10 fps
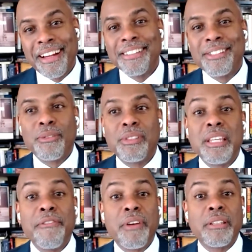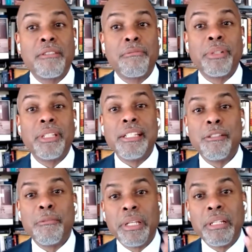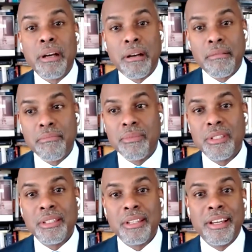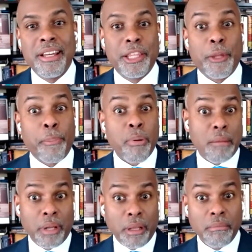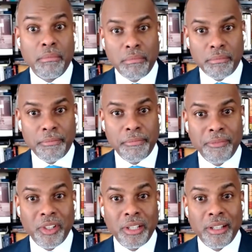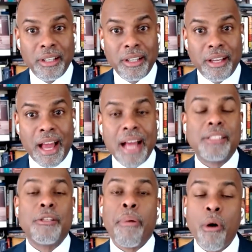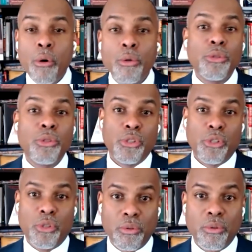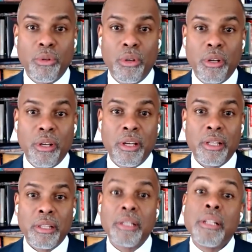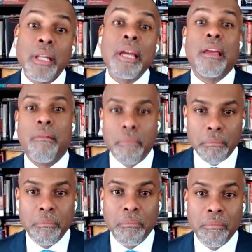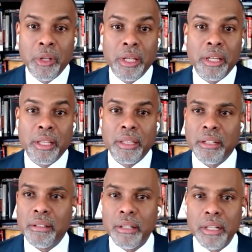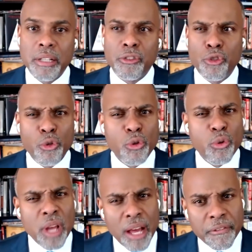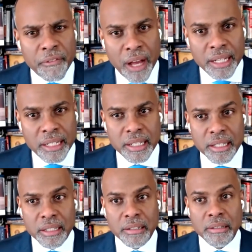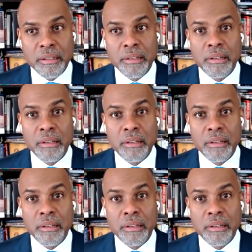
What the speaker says: And so defund the police becomes the problem, as opposed to the claim that, do you not find it